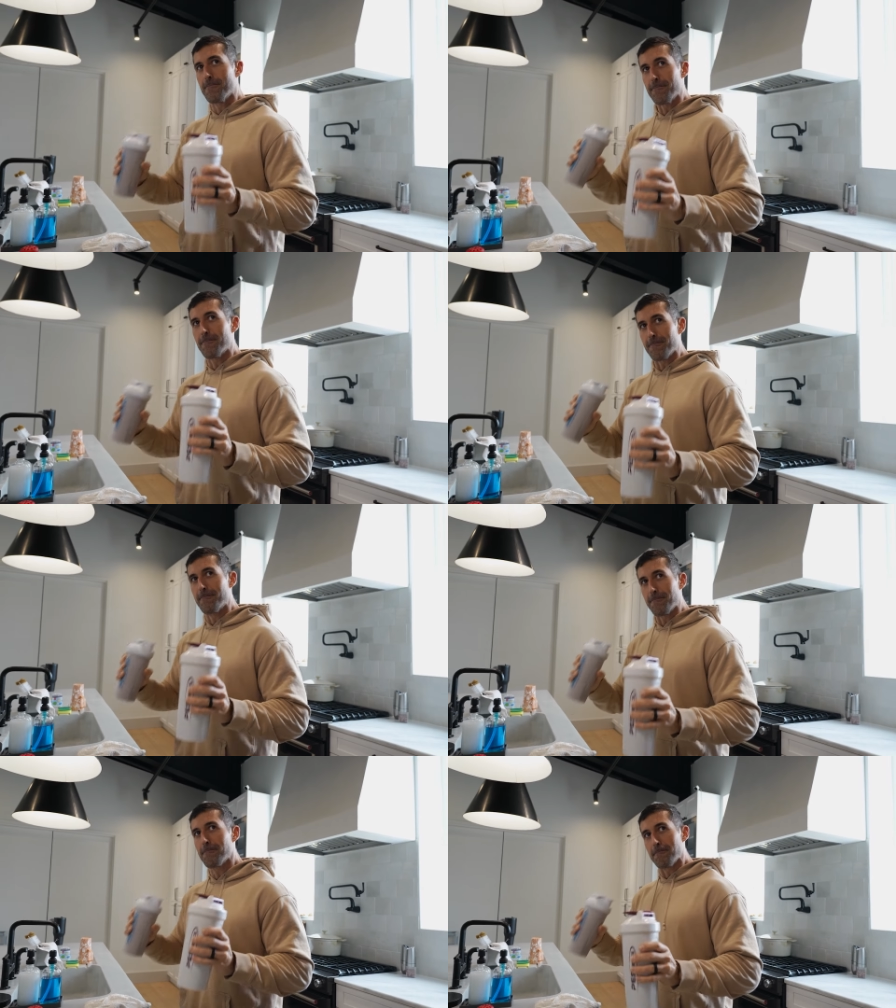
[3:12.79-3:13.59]
Is that
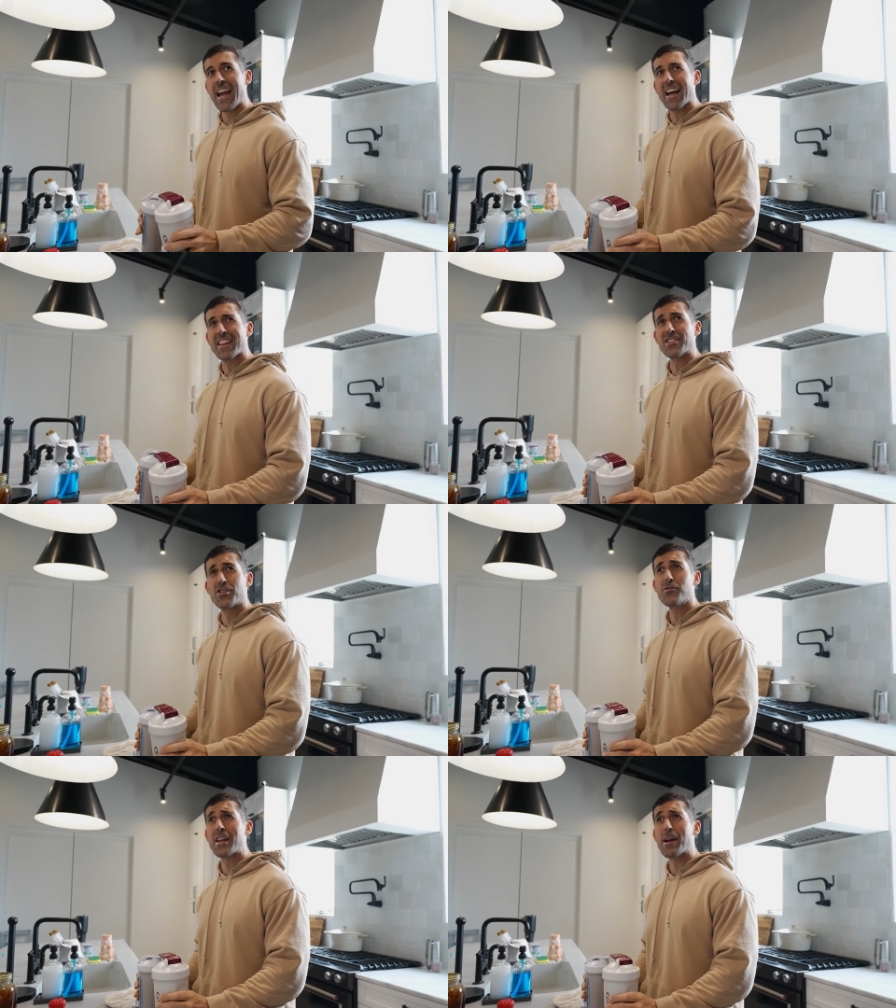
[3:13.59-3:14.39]
bad? Yeah, I, like I
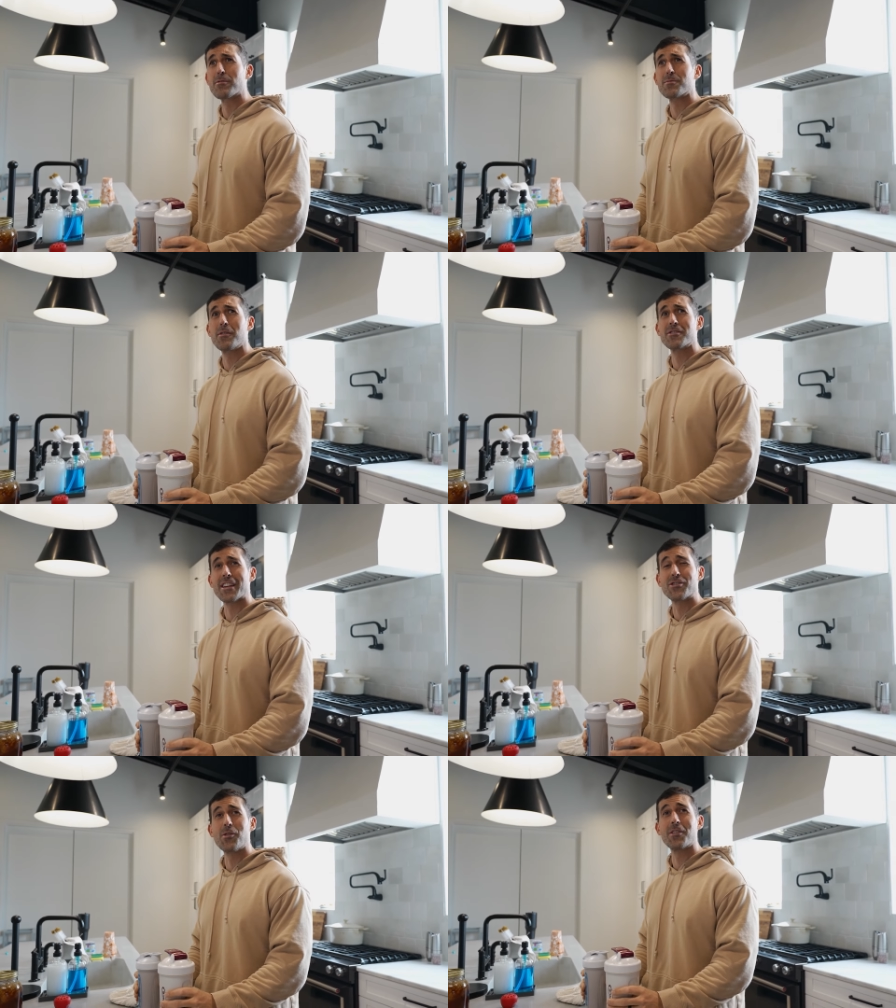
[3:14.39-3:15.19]
two tablespoons, know.
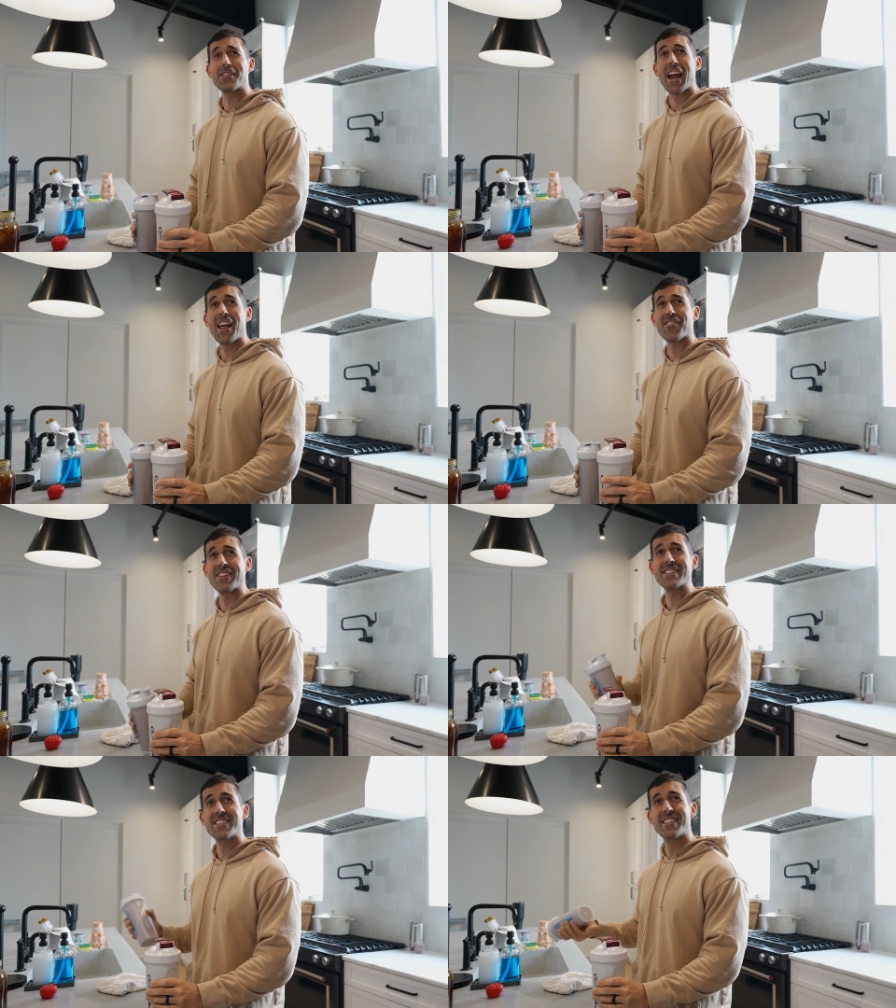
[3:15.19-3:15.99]
Like two hundred calories.